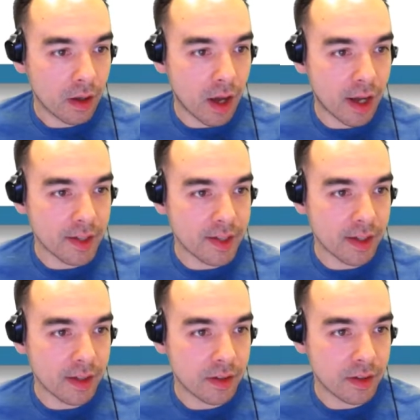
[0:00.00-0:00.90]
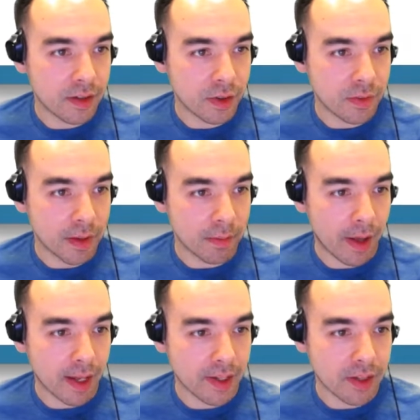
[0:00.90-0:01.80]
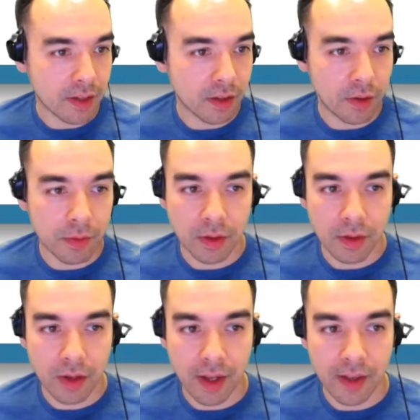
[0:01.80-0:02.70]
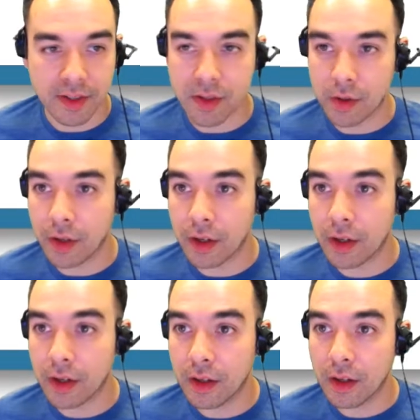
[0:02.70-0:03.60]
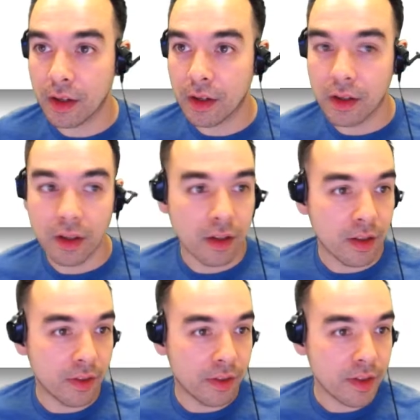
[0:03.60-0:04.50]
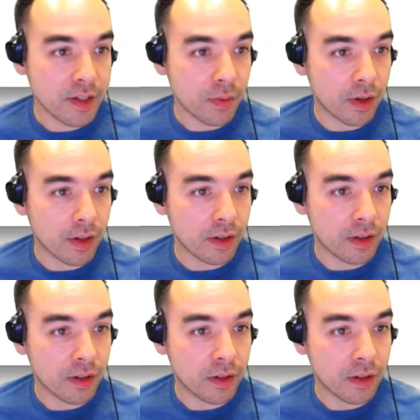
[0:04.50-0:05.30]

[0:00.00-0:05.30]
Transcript: I see. So it's being passed the global. Okay, that's no good. And this one,